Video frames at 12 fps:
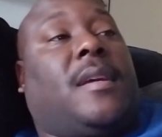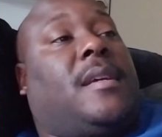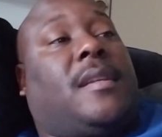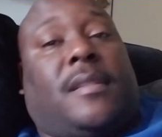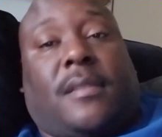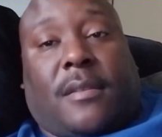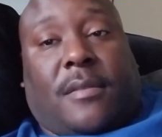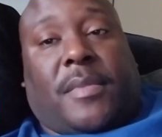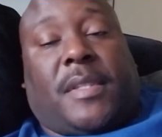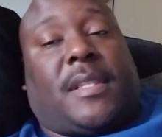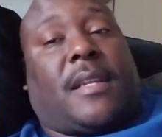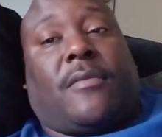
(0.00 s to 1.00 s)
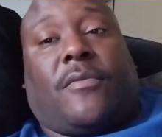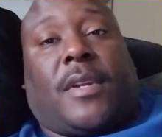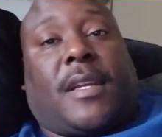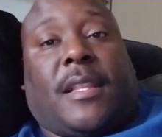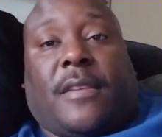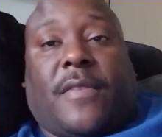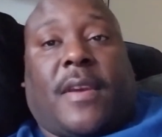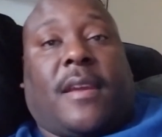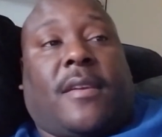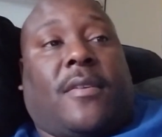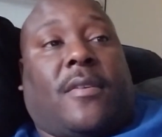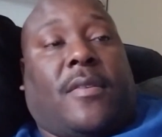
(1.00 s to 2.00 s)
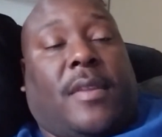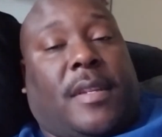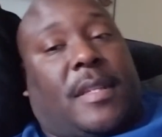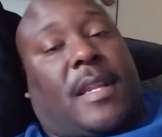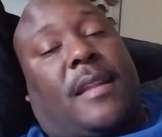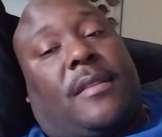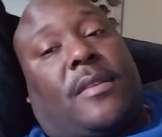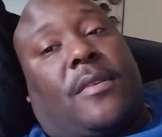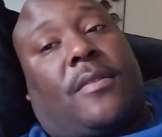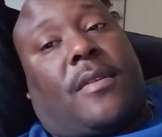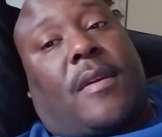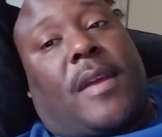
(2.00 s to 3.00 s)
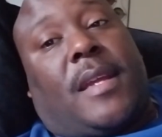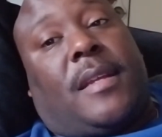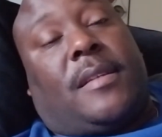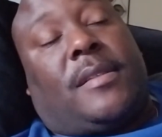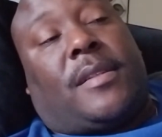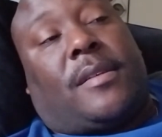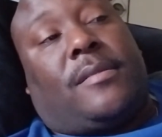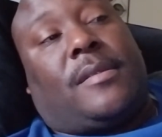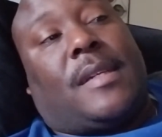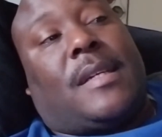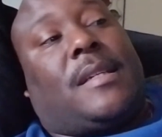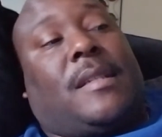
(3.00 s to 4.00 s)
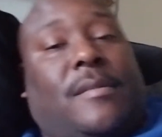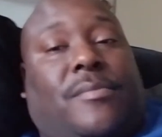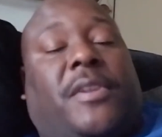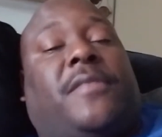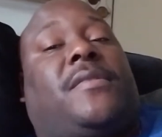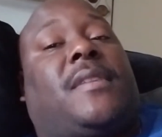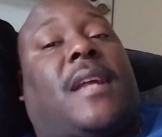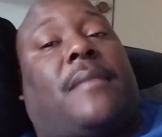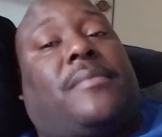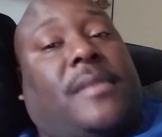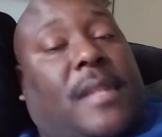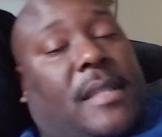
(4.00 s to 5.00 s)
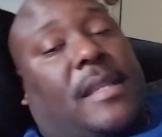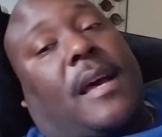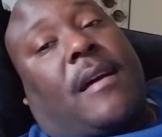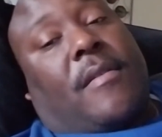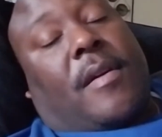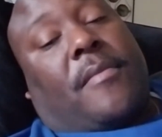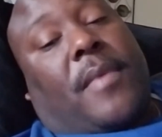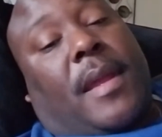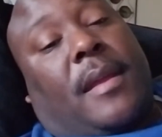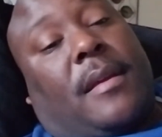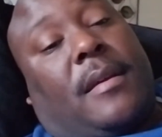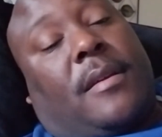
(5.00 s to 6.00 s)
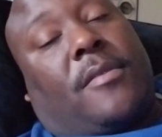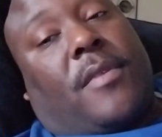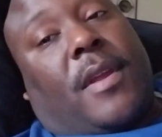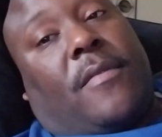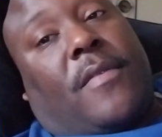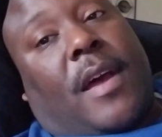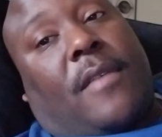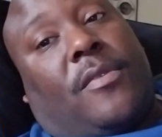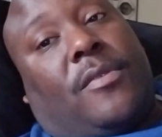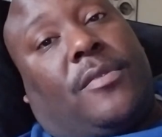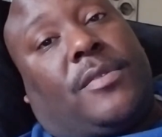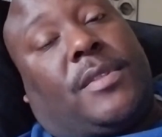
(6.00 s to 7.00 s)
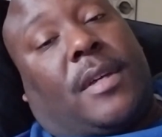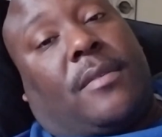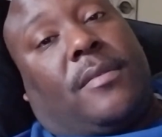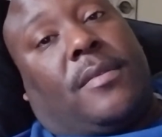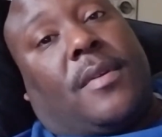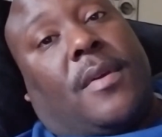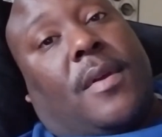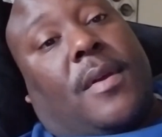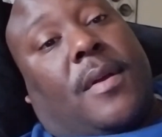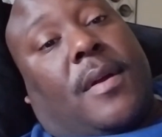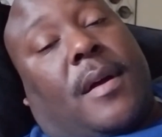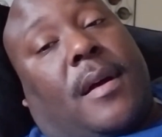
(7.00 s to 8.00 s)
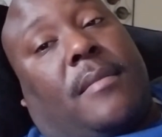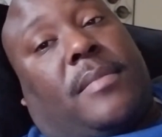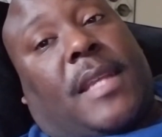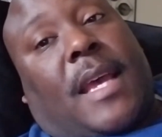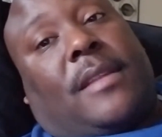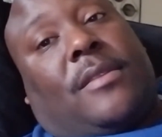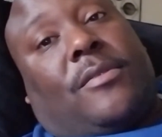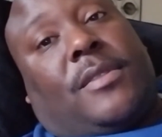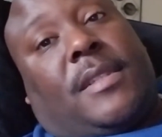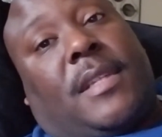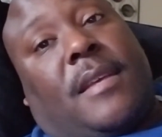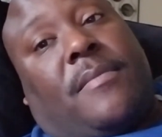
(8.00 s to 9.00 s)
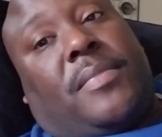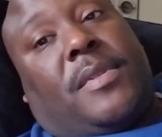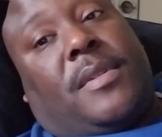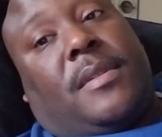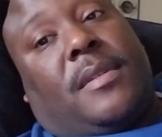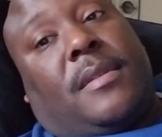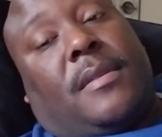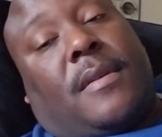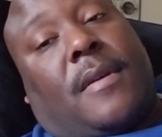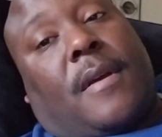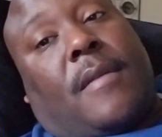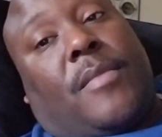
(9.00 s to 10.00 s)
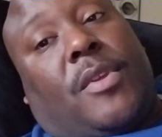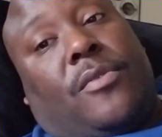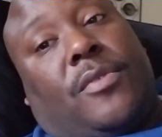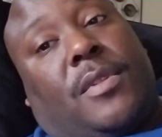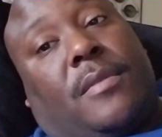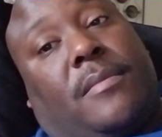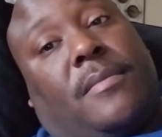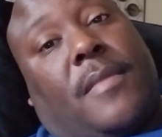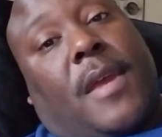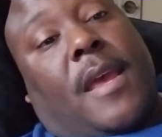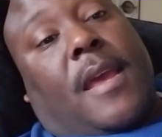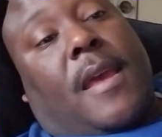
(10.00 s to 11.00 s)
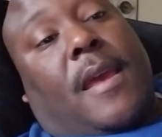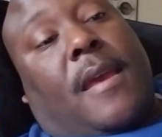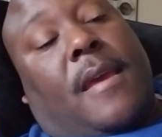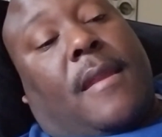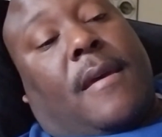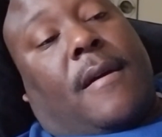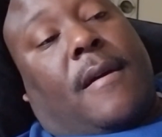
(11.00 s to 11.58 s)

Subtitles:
is it going to be set up with a cliffhanger and this, that, and third? All right. So, in a brief synopsis, that's how I rank a creative novel. So, take those tips, use them, and